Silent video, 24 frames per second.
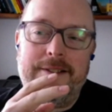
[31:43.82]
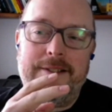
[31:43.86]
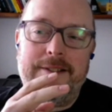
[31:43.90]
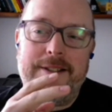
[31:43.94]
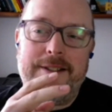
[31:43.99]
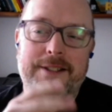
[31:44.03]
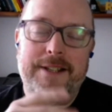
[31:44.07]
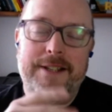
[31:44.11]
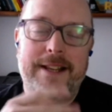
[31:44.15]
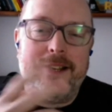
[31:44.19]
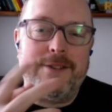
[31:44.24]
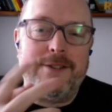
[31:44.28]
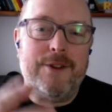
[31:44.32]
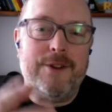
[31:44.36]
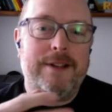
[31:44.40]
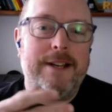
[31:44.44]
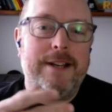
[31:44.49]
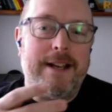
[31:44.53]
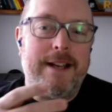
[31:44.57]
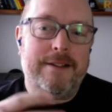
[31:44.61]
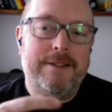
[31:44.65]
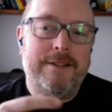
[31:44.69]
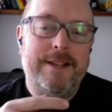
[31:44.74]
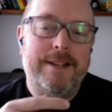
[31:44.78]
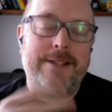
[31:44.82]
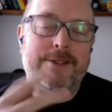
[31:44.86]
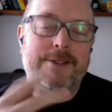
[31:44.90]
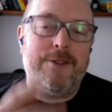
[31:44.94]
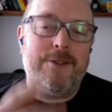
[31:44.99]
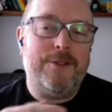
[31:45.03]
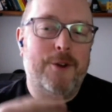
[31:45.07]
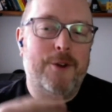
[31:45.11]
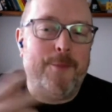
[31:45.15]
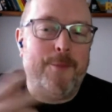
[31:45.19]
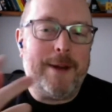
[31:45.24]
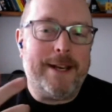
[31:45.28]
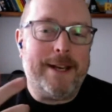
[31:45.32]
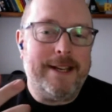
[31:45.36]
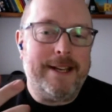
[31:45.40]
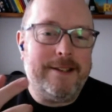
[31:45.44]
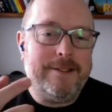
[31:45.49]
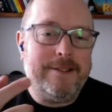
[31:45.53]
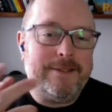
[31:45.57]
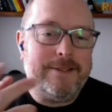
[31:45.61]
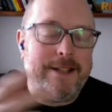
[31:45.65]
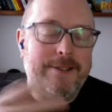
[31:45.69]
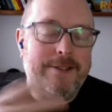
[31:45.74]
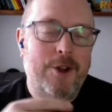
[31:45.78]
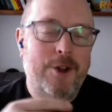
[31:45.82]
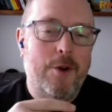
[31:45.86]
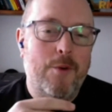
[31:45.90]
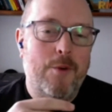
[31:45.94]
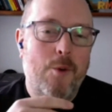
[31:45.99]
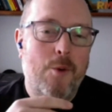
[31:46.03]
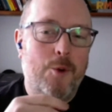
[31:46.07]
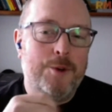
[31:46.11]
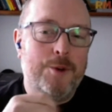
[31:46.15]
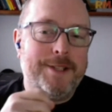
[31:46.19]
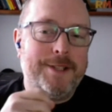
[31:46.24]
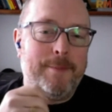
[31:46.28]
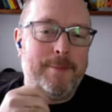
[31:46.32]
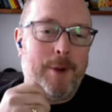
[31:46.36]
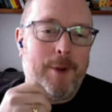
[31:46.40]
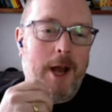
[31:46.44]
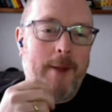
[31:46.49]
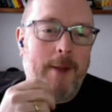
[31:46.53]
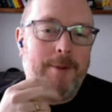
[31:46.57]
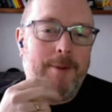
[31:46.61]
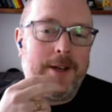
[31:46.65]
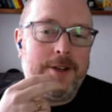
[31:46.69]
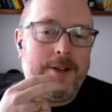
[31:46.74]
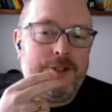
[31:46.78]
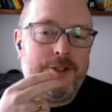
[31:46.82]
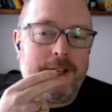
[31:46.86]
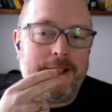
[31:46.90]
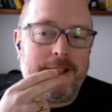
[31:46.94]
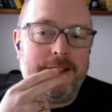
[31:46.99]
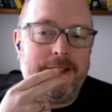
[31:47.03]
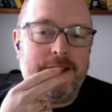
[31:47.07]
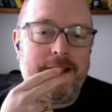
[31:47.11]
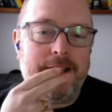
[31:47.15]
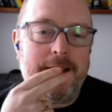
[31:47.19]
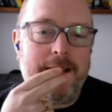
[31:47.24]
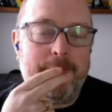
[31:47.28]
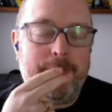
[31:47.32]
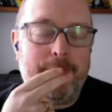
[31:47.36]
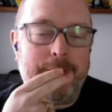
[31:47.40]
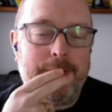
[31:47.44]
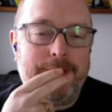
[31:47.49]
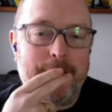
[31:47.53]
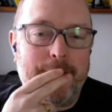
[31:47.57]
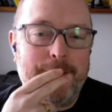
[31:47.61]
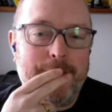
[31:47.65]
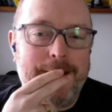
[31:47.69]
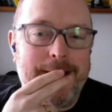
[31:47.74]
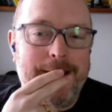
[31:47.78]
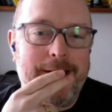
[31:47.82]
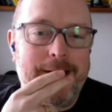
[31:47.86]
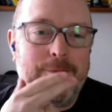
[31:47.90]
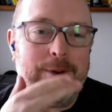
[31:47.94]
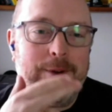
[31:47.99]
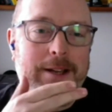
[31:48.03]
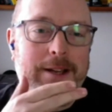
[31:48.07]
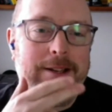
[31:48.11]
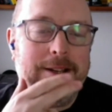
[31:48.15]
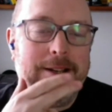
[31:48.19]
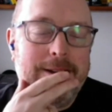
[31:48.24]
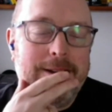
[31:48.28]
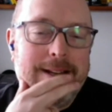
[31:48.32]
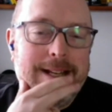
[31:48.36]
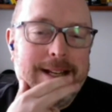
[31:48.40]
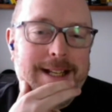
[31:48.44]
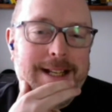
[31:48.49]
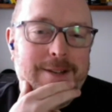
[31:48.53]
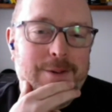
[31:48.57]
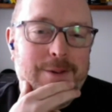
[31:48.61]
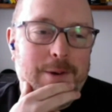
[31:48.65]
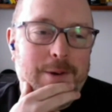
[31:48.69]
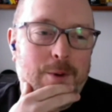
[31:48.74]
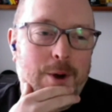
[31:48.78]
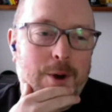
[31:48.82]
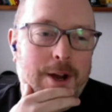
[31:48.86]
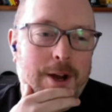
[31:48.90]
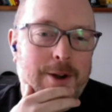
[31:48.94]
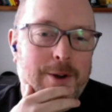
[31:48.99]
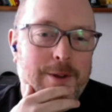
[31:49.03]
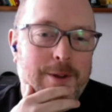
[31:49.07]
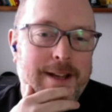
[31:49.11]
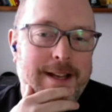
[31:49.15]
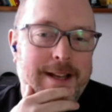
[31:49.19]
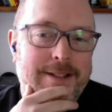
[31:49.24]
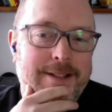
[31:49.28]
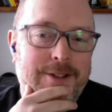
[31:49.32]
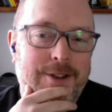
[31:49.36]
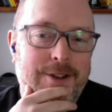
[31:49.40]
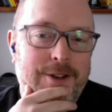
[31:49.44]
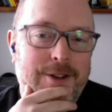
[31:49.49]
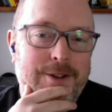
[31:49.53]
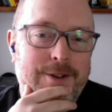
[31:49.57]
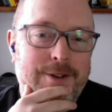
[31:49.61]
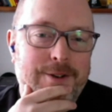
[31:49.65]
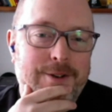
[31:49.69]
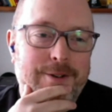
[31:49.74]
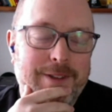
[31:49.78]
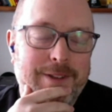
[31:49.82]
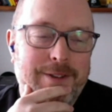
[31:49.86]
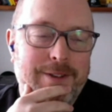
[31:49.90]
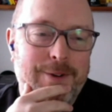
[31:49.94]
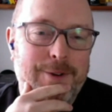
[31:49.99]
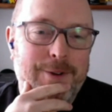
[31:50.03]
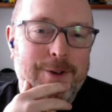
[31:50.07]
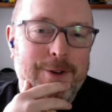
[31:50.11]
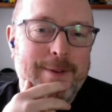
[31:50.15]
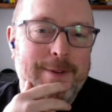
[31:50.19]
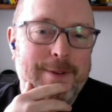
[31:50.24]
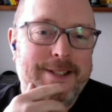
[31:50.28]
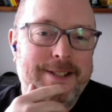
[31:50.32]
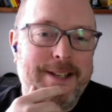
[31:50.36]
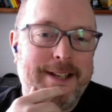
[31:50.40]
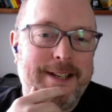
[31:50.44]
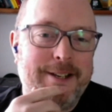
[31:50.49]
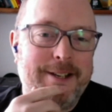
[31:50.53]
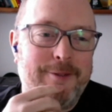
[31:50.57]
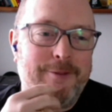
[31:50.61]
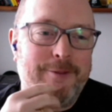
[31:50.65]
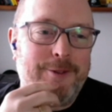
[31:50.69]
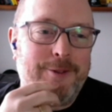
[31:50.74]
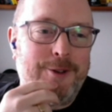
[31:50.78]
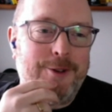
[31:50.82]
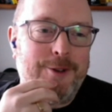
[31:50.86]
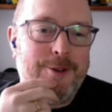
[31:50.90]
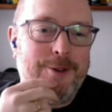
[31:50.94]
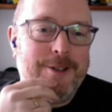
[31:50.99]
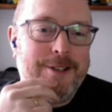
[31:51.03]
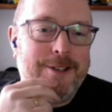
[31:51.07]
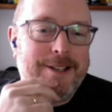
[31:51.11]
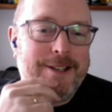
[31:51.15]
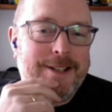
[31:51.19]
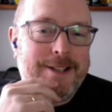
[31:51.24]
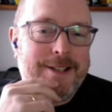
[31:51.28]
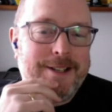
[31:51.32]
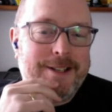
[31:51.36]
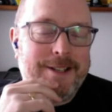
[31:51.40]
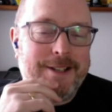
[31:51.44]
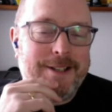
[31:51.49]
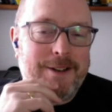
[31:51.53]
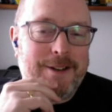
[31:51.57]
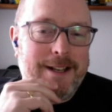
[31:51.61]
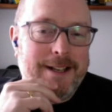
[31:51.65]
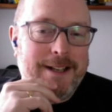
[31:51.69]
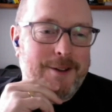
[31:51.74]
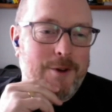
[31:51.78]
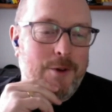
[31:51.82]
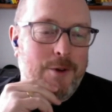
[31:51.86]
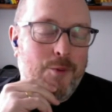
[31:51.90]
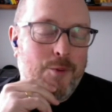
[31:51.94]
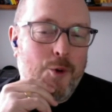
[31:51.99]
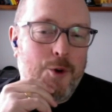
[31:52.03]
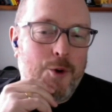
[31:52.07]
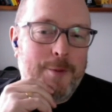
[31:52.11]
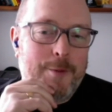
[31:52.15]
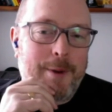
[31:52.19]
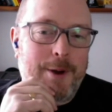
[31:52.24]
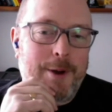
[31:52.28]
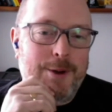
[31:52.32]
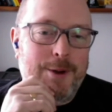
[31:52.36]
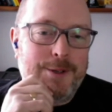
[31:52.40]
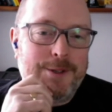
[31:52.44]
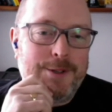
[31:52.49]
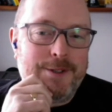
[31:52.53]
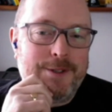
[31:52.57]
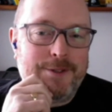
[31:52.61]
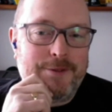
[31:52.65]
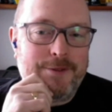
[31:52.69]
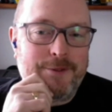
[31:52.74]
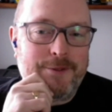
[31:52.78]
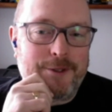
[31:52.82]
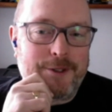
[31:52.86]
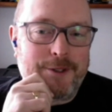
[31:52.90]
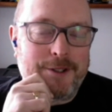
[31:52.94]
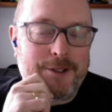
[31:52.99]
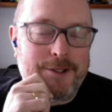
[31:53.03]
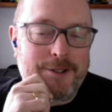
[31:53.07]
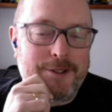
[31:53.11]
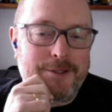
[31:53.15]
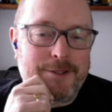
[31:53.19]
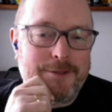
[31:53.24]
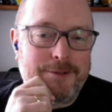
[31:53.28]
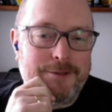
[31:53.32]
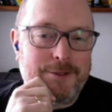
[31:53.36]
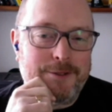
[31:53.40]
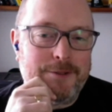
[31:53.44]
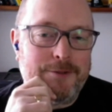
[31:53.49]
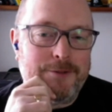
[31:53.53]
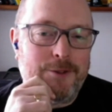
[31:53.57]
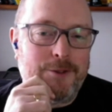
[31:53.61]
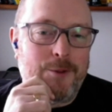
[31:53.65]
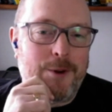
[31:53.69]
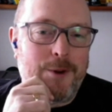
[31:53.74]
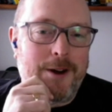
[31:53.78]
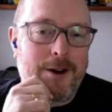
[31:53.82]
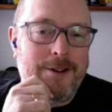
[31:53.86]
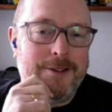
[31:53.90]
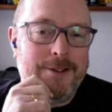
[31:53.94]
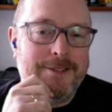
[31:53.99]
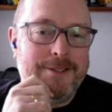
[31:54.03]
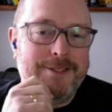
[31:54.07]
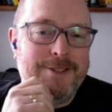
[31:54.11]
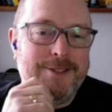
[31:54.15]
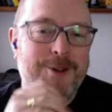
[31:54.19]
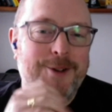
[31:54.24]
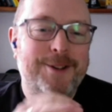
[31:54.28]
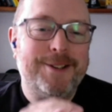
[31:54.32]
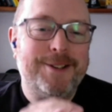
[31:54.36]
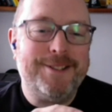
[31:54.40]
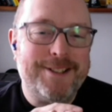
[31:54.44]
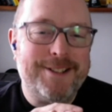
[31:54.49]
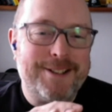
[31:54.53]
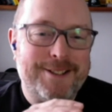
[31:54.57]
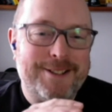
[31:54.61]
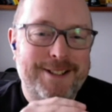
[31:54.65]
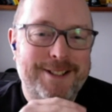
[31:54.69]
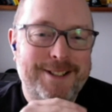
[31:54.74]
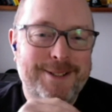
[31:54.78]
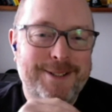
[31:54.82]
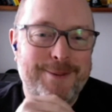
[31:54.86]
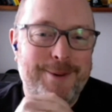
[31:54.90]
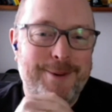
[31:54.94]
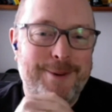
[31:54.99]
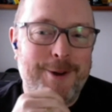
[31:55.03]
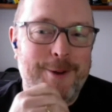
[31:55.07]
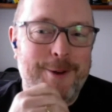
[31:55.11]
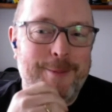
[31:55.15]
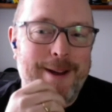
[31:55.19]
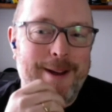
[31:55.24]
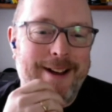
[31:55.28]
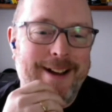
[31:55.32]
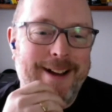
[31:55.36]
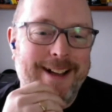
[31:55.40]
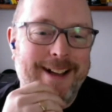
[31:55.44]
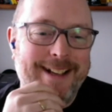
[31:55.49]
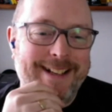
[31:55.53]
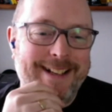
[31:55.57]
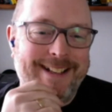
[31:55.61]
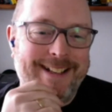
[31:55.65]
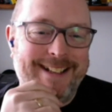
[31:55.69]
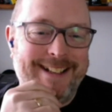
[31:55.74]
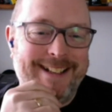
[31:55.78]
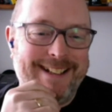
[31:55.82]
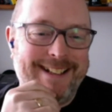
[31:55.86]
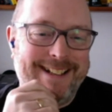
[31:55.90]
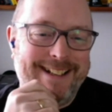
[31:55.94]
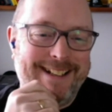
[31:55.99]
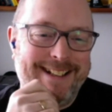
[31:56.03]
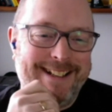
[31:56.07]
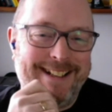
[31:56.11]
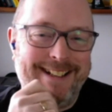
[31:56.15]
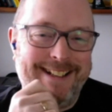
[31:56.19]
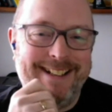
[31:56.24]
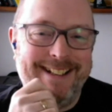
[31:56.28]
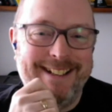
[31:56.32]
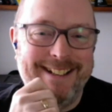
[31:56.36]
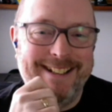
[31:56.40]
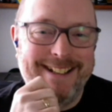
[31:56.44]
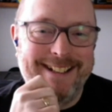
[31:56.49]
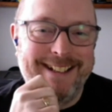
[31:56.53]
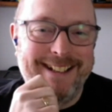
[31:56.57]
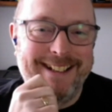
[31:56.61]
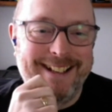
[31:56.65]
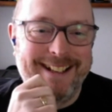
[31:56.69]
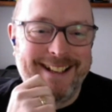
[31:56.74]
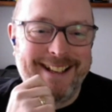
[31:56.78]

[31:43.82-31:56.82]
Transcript: Yeah, there's not many. There's no awards in the pipeline just yet, but yeah, we're working on that. So you're not going to be seeing a few award posts for a while. Nothing to worry about. I thought you were just